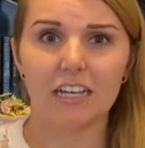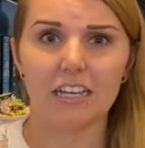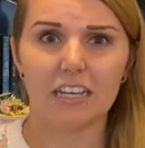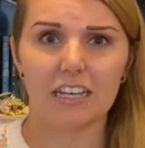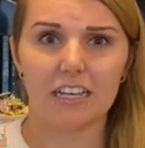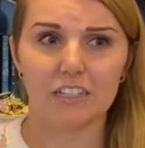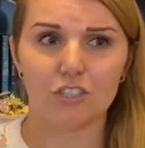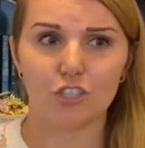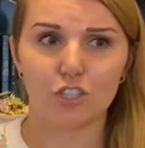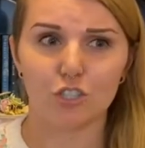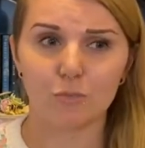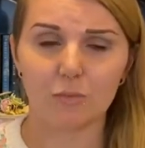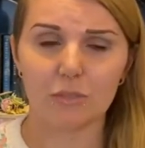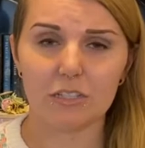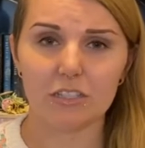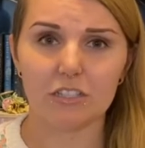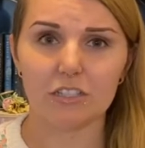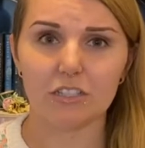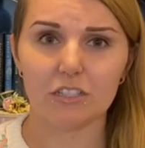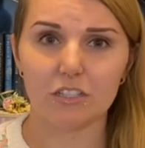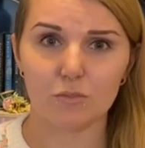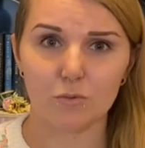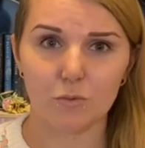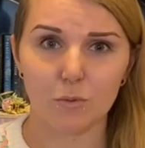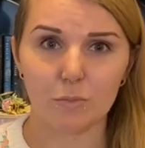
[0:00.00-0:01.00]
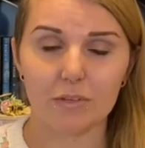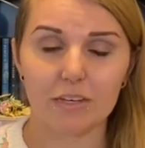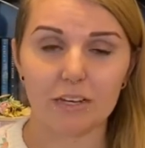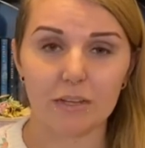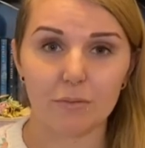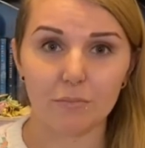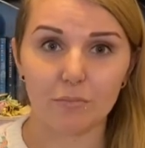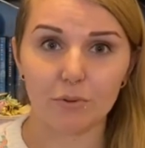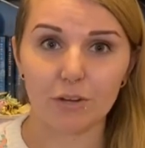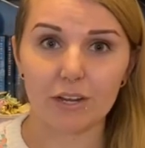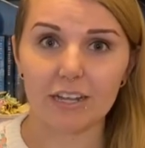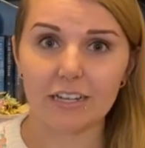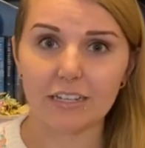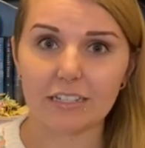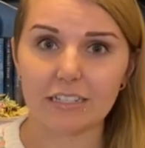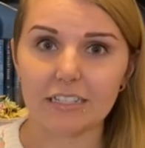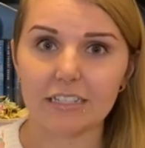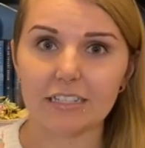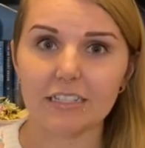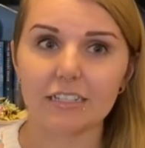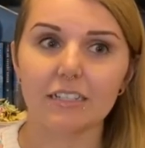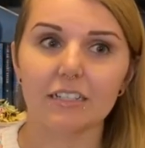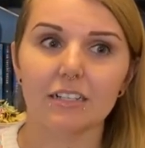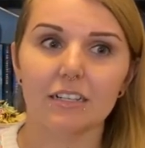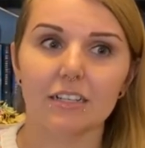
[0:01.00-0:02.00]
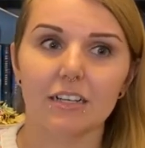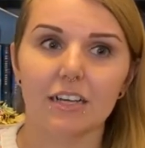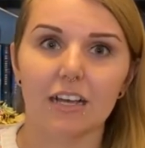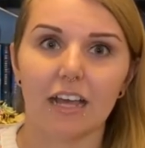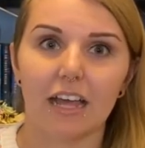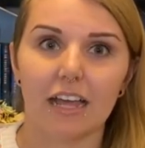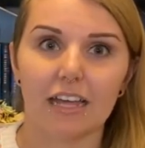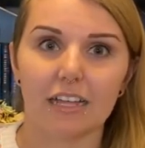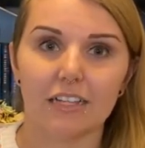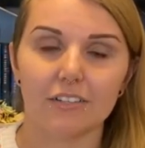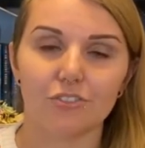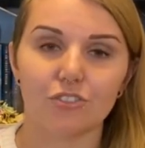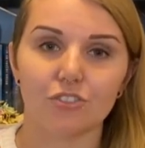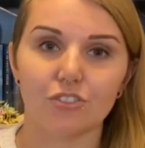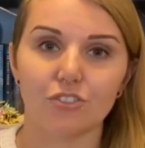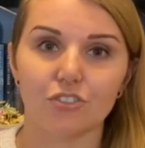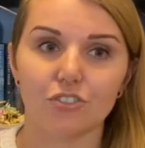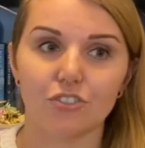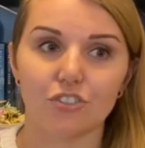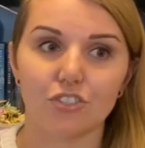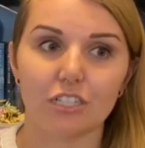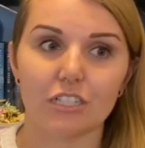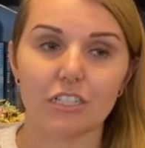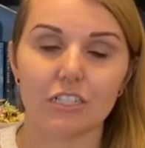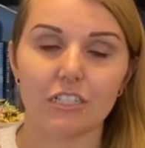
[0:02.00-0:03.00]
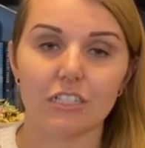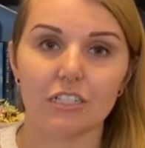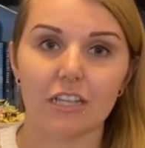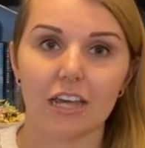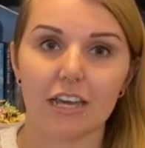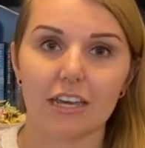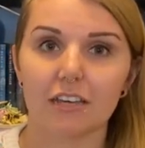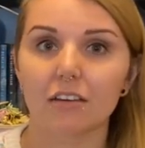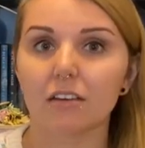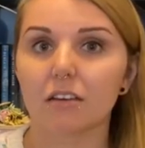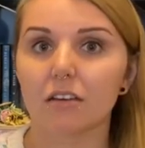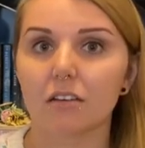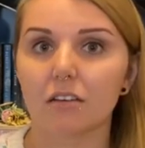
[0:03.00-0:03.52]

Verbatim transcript: and she meets this woman named Brandy, and she like